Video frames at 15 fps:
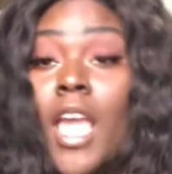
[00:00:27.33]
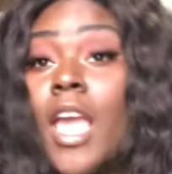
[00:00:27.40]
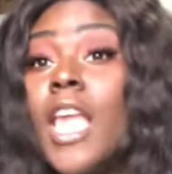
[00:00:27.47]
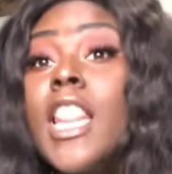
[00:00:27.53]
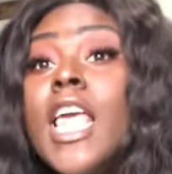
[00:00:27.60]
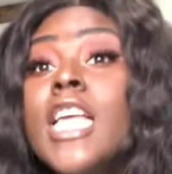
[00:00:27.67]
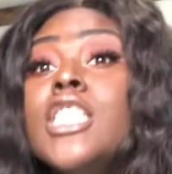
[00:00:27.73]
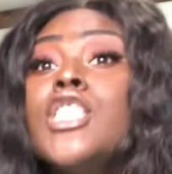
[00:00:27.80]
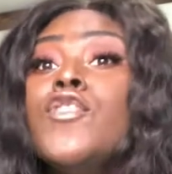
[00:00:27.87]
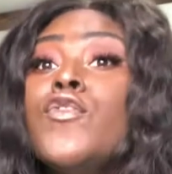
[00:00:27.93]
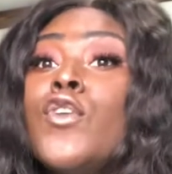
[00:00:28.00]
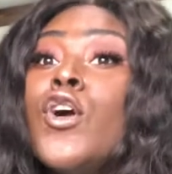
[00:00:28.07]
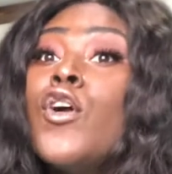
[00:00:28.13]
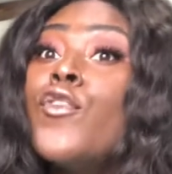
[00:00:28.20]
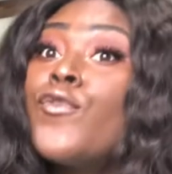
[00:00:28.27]
and that's
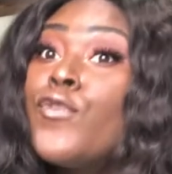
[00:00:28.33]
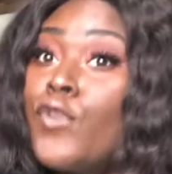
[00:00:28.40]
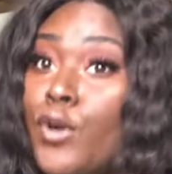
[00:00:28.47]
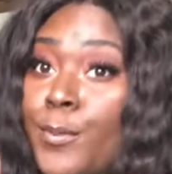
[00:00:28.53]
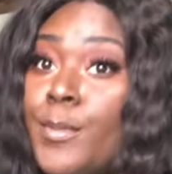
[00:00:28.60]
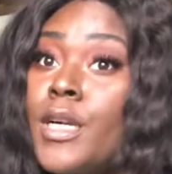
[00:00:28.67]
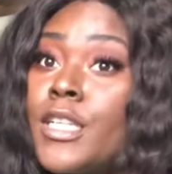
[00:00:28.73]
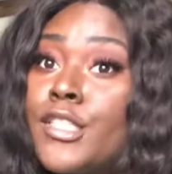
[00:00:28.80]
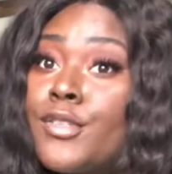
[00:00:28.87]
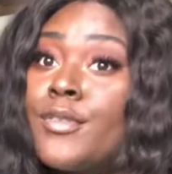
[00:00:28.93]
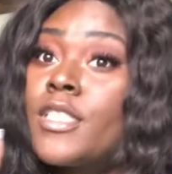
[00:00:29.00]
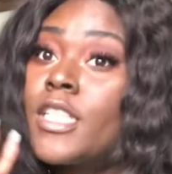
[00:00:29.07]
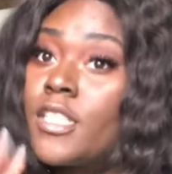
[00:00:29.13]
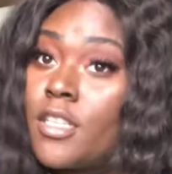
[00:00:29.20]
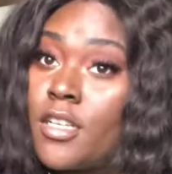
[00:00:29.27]
for 4
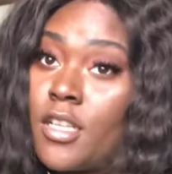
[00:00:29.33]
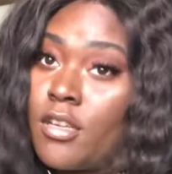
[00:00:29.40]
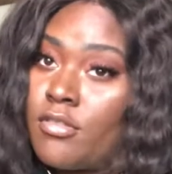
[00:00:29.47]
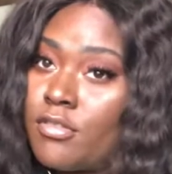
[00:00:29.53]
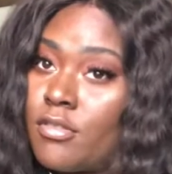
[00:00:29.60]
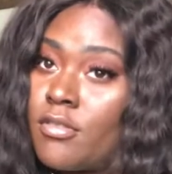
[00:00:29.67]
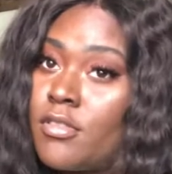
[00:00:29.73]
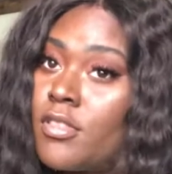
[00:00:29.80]
bundles and a closure,